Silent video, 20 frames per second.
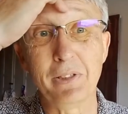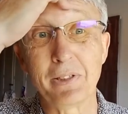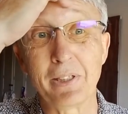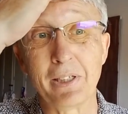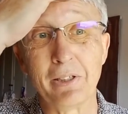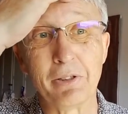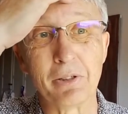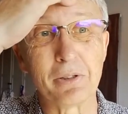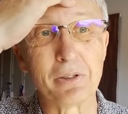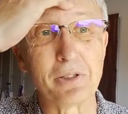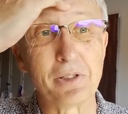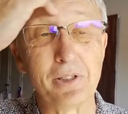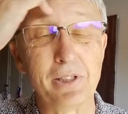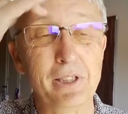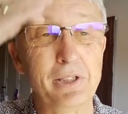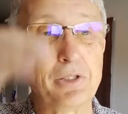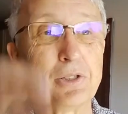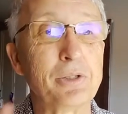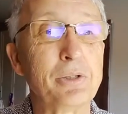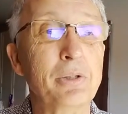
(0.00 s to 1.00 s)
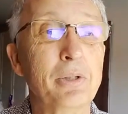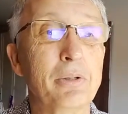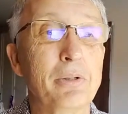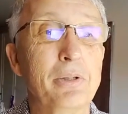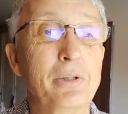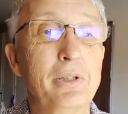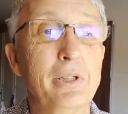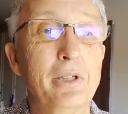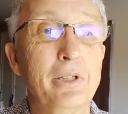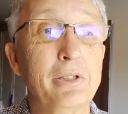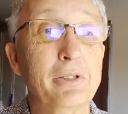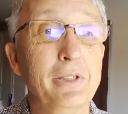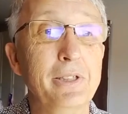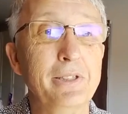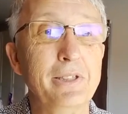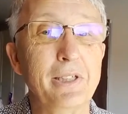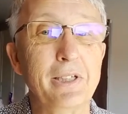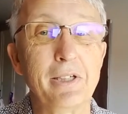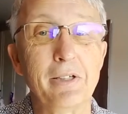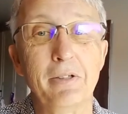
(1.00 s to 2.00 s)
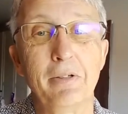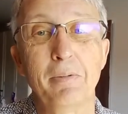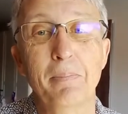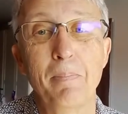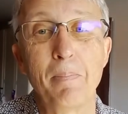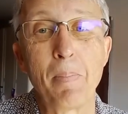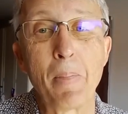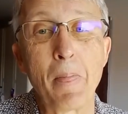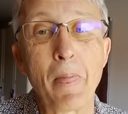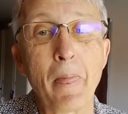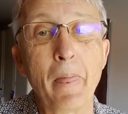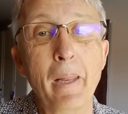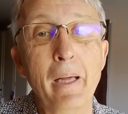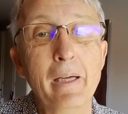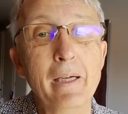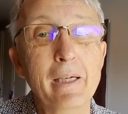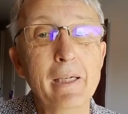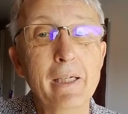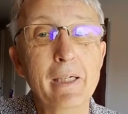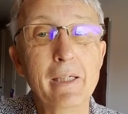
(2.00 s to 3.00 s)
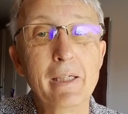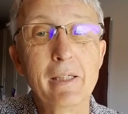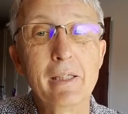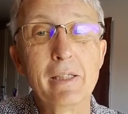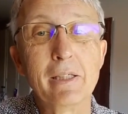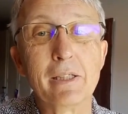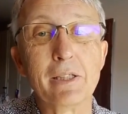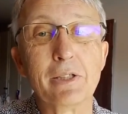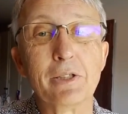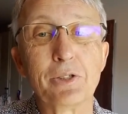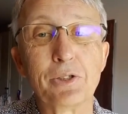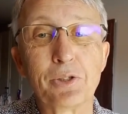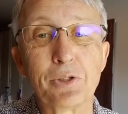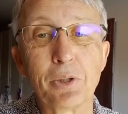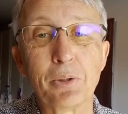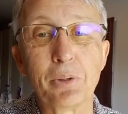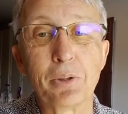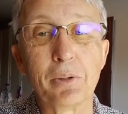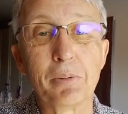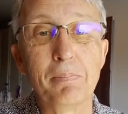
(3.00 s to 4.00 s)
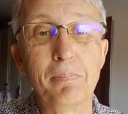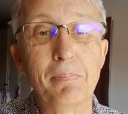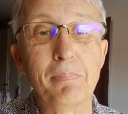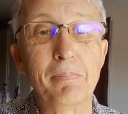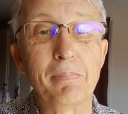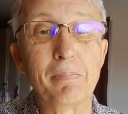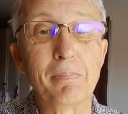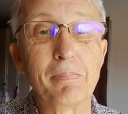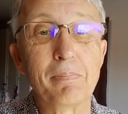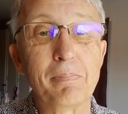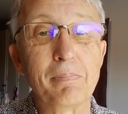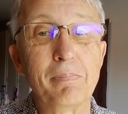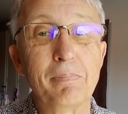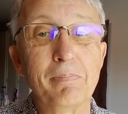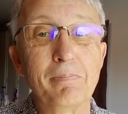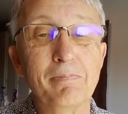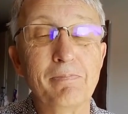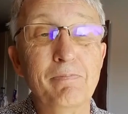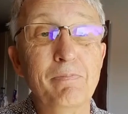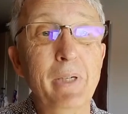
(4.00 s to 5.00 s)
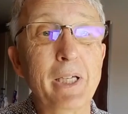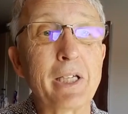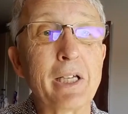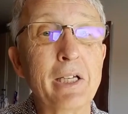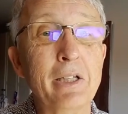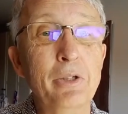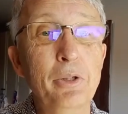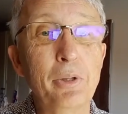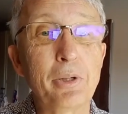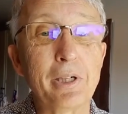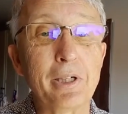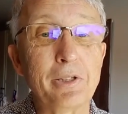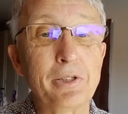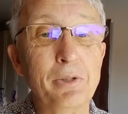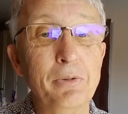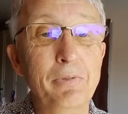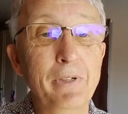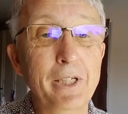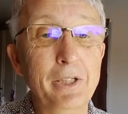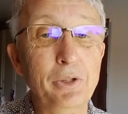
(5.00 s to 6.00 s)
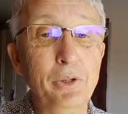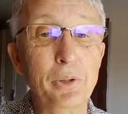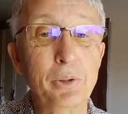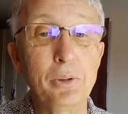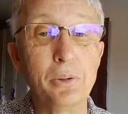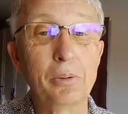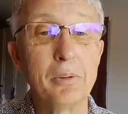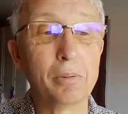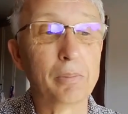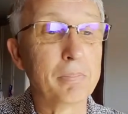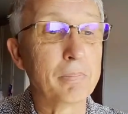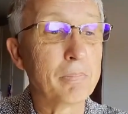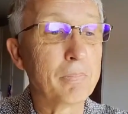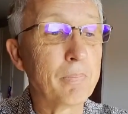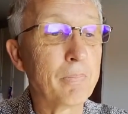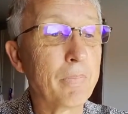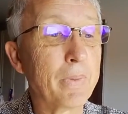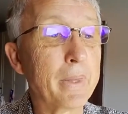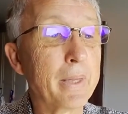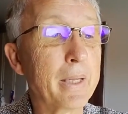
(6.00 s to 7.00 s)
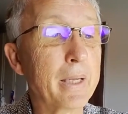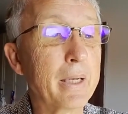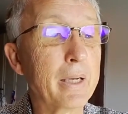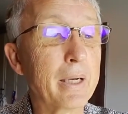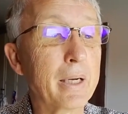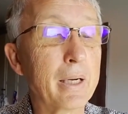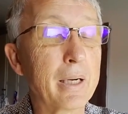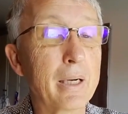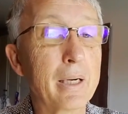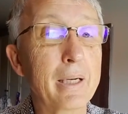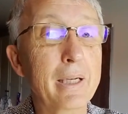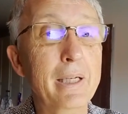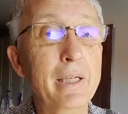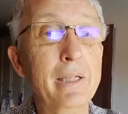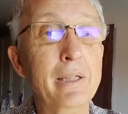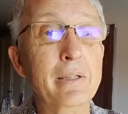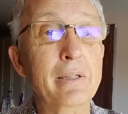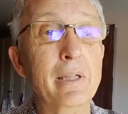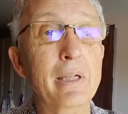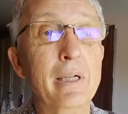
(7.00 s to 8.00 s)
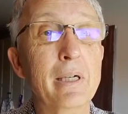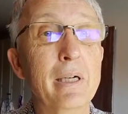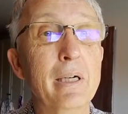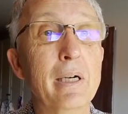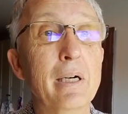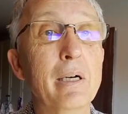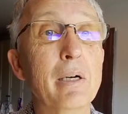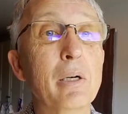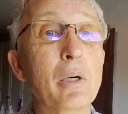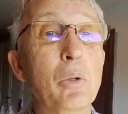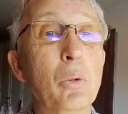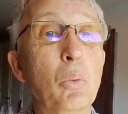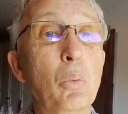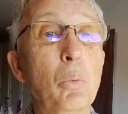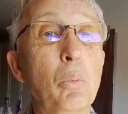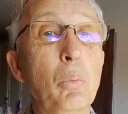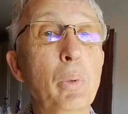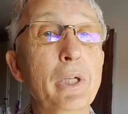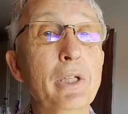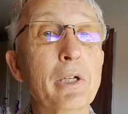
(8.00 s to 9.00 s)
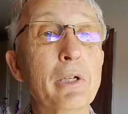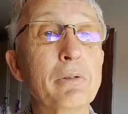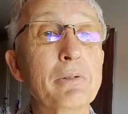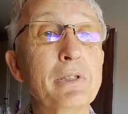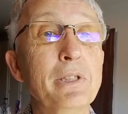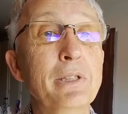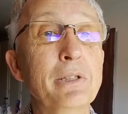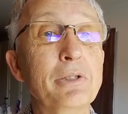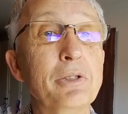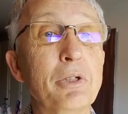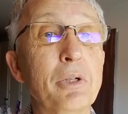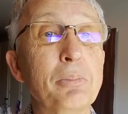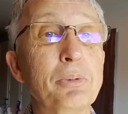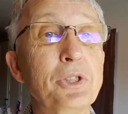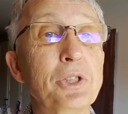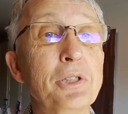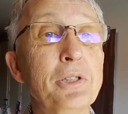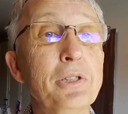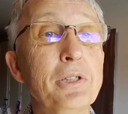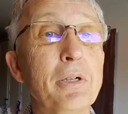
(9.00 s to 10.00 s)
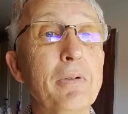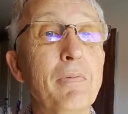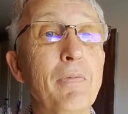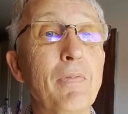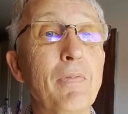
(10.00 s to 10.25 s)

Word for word: with 10 knots it's not uh, critical. So we can look at the video in uh, without interruption.